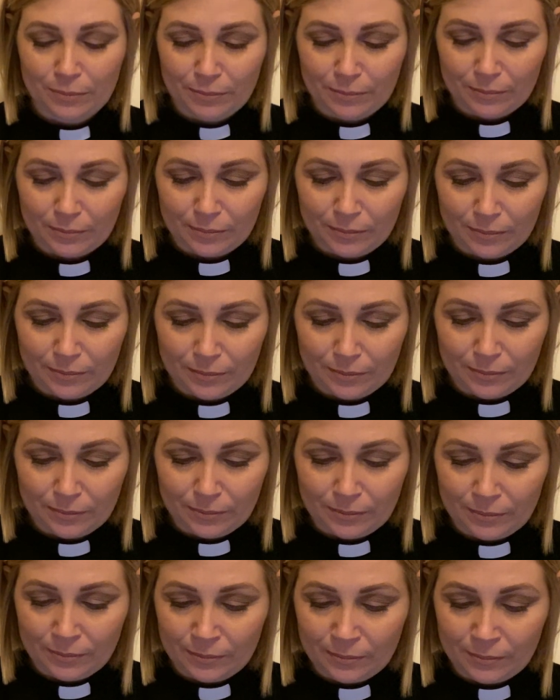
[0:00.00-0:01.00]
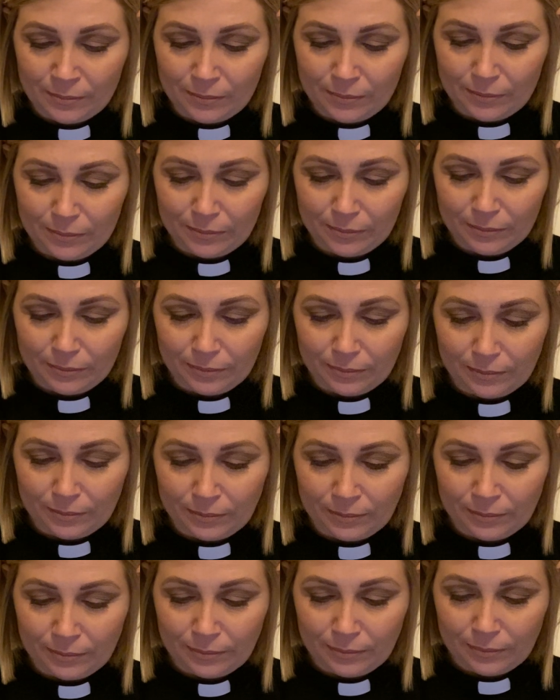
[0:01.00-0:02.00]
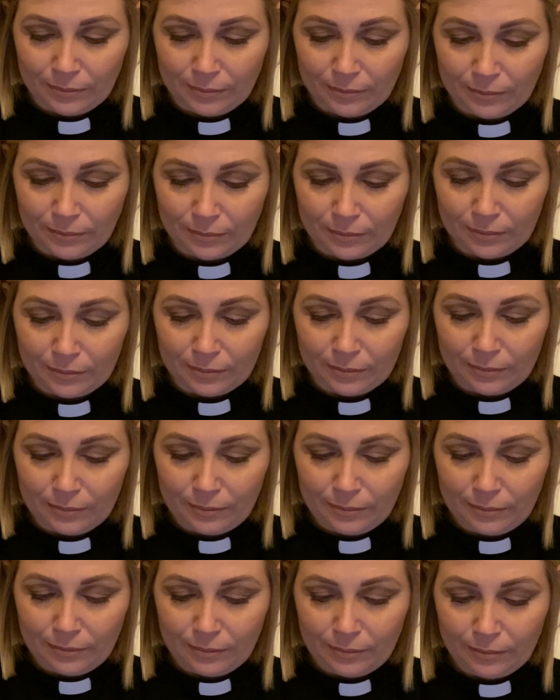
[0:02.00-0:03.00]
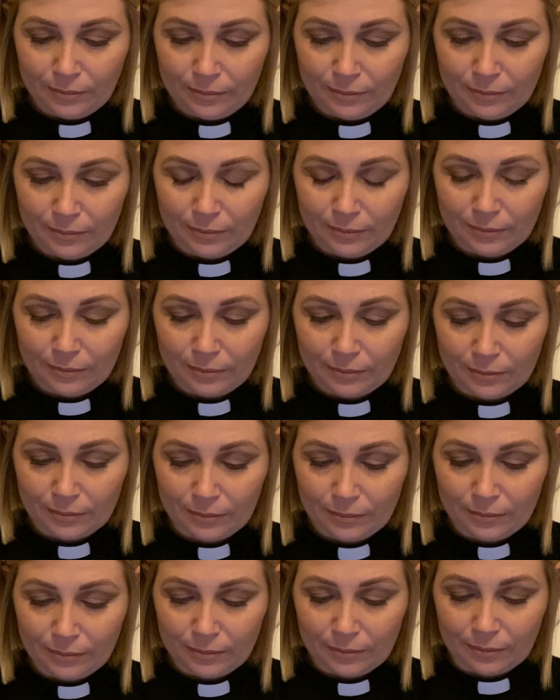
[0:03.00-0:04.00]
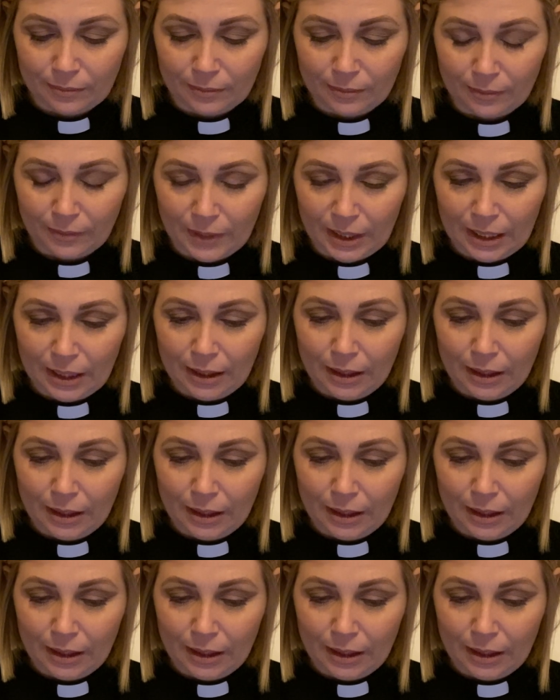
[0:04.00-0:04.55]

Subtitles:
No one is speaking in this clip.